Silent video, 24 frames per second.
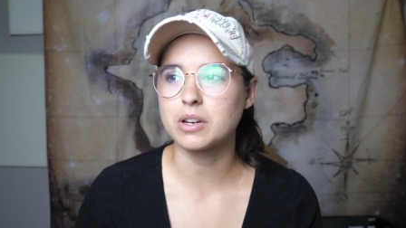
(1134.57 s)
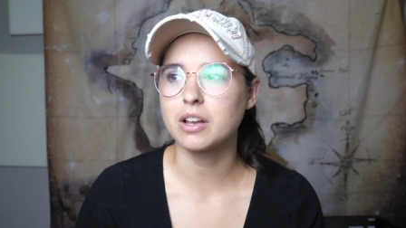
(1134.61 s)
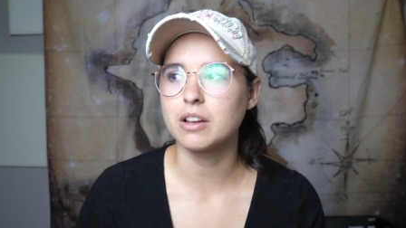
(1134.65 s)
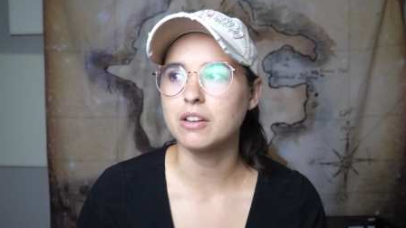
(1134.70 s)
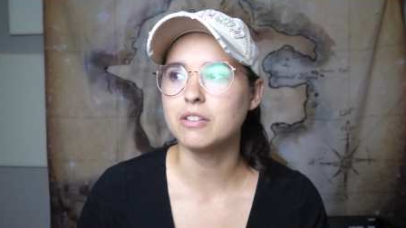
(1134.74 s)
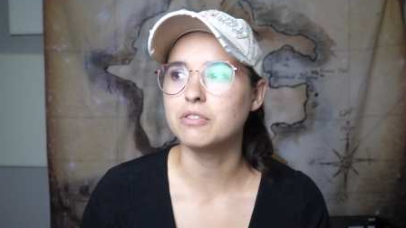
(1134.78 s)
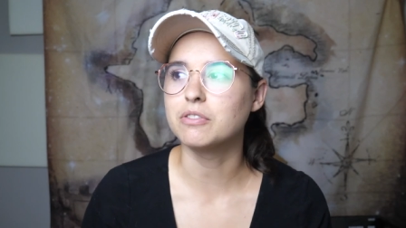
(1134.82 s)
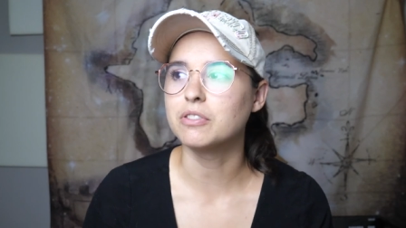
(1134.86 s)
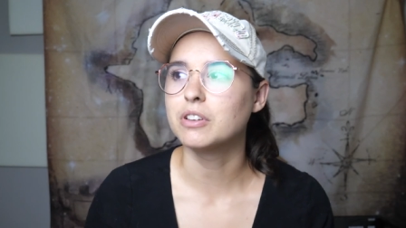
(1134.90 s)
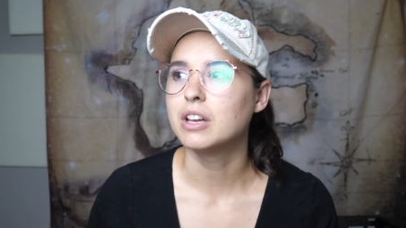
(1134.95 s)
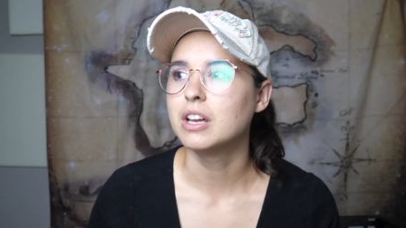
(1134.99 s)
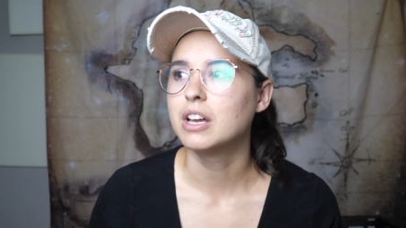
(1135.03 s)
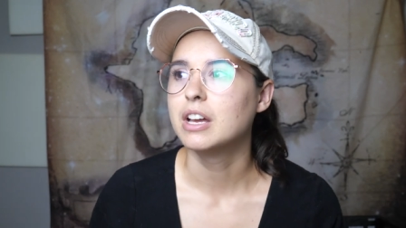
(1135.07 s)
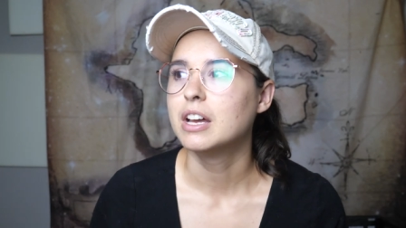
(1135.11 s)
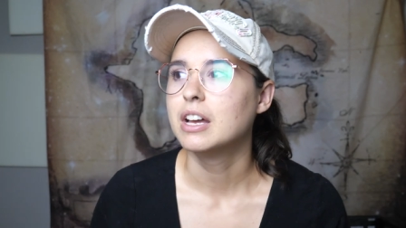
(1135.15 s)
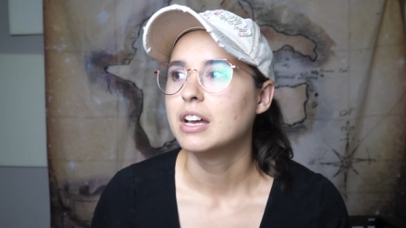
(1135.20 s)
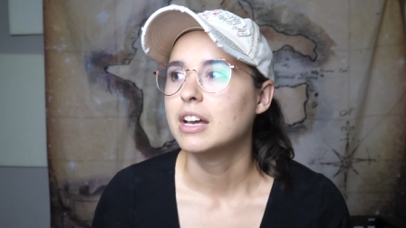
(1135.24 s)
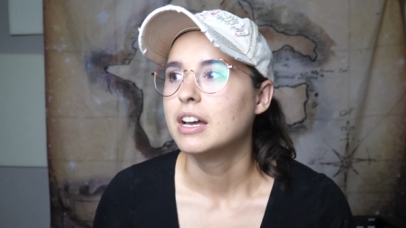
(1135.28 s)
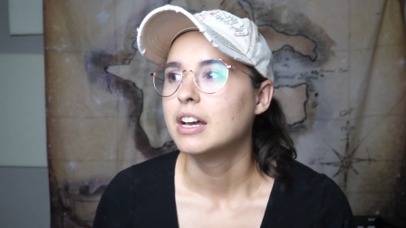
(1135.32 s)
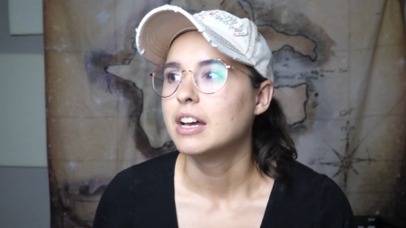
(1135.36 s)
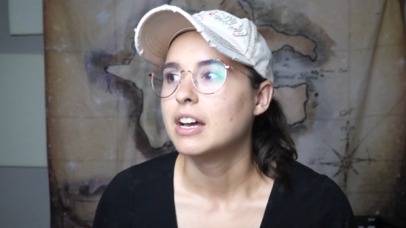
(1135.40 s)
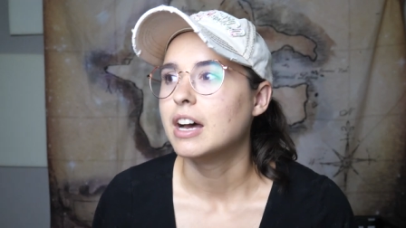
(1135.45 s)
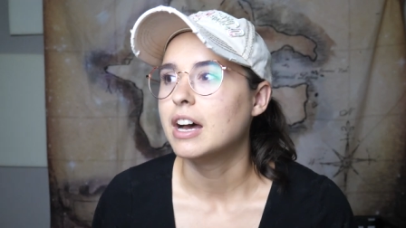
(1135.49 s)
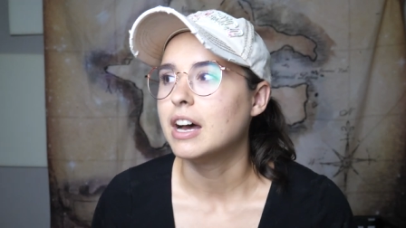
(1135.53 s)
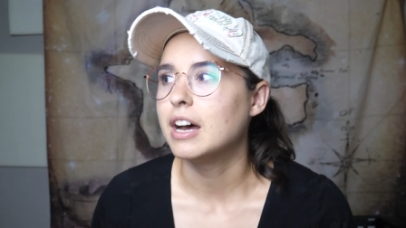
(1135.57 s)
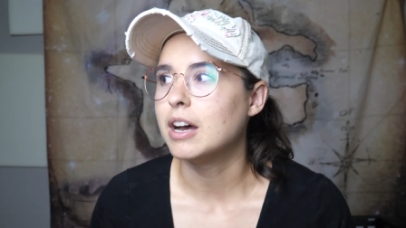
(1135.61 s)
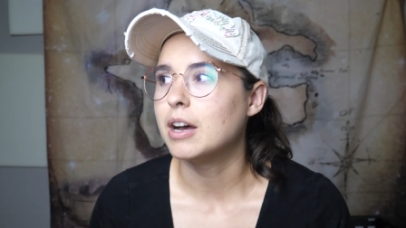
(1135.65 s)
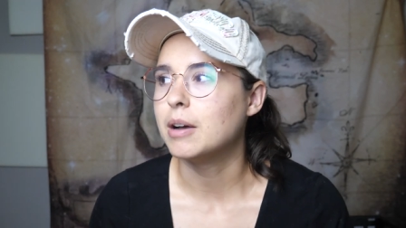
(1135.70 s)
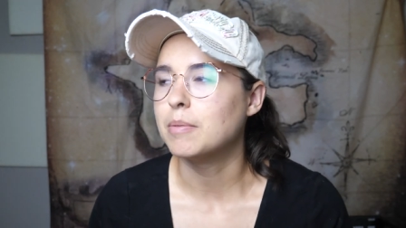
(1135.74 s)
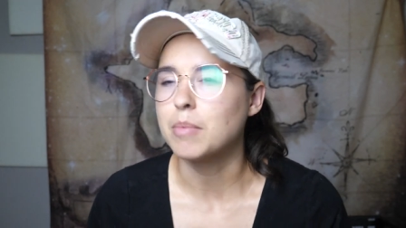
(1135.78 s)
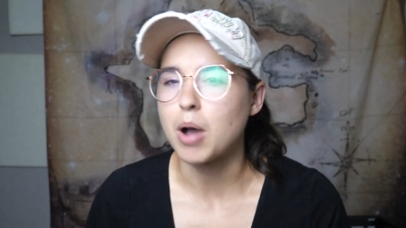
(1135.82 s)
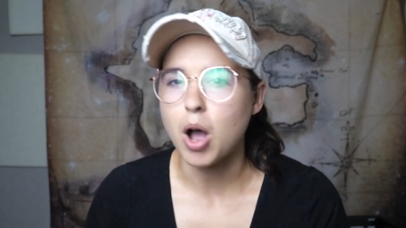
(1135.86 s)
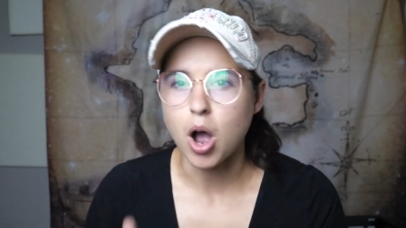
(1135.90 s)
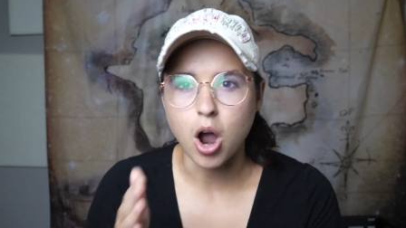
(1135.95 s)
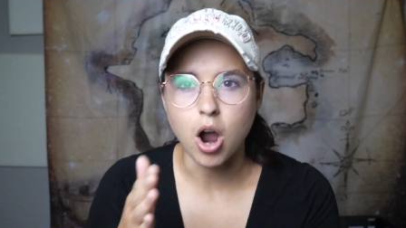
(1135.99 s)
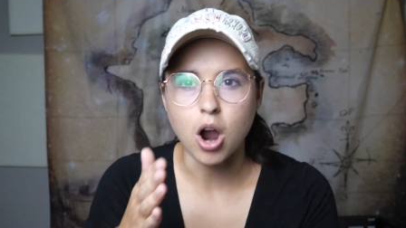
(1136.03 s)
of
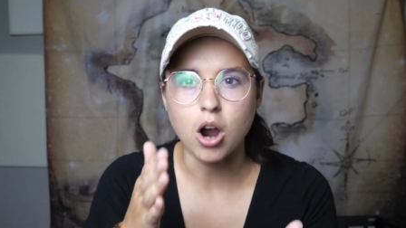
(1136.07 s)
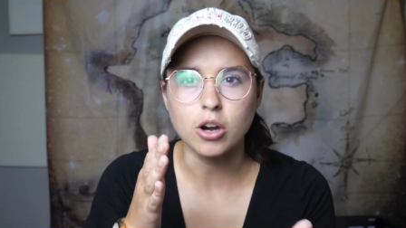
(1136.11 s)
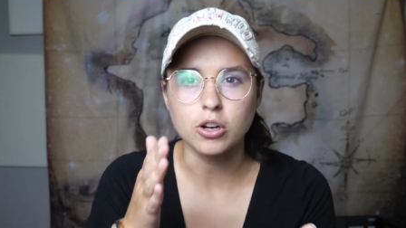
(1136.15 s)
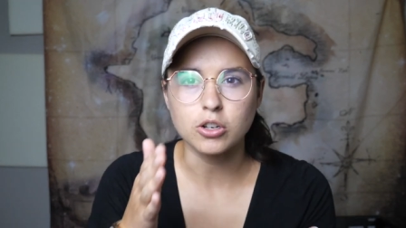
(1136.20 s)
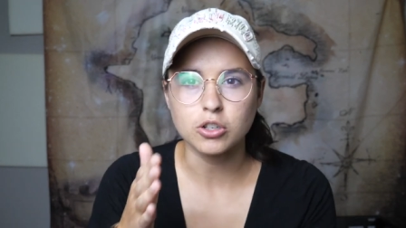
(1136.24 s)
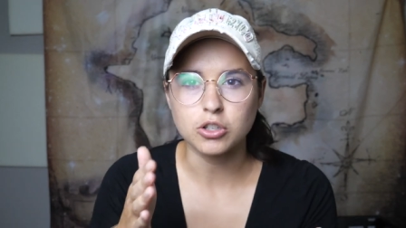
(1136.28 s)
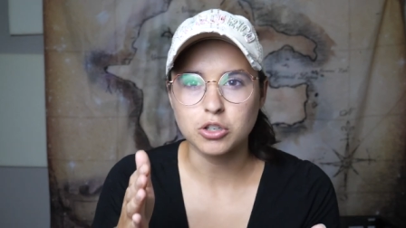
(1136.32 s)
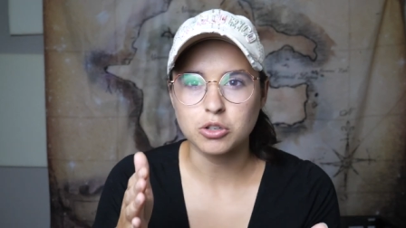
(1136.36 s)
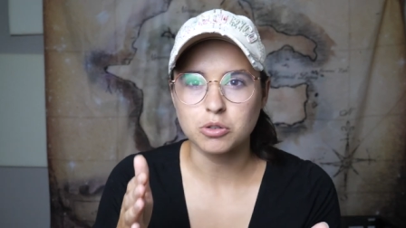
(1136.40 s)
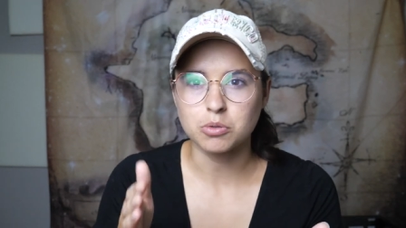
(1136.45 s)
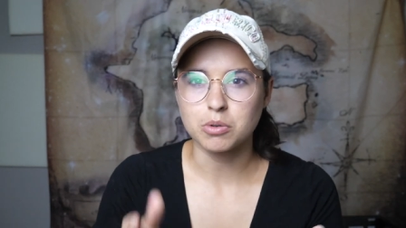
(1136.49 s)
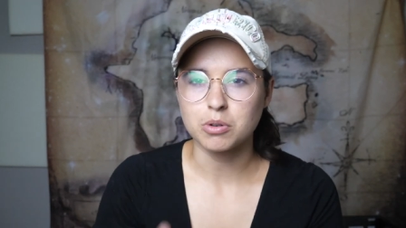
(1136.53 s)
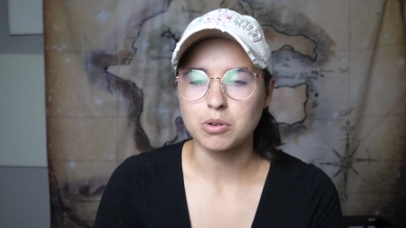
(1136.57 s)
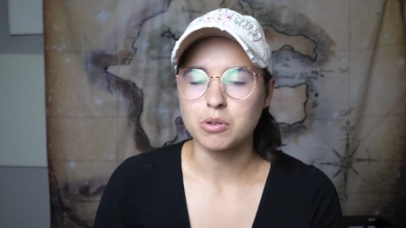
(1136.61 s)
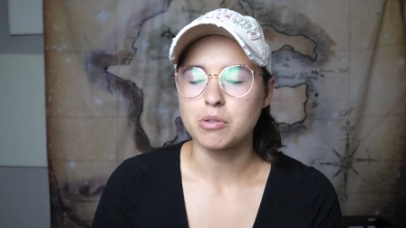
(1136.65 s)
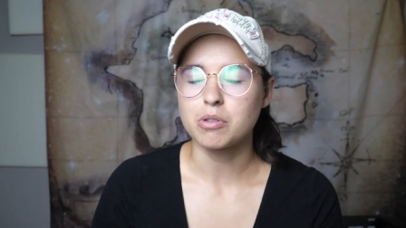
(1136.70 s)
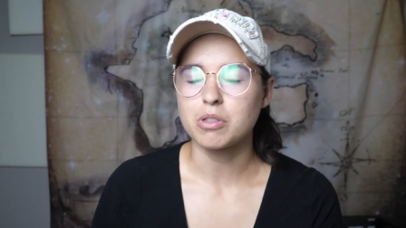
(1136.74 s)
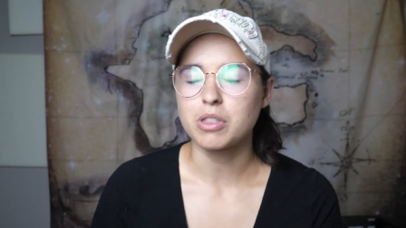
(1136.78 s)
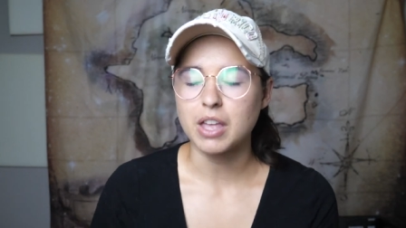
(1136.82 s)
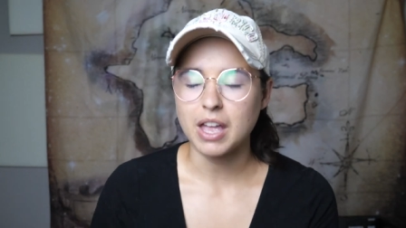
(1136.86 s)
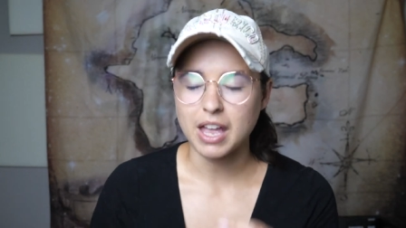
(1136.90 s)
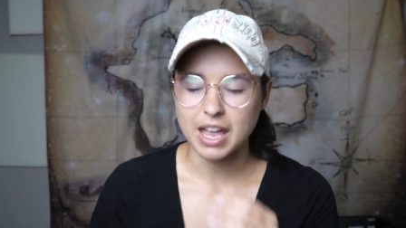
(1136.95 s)
um, hard truth.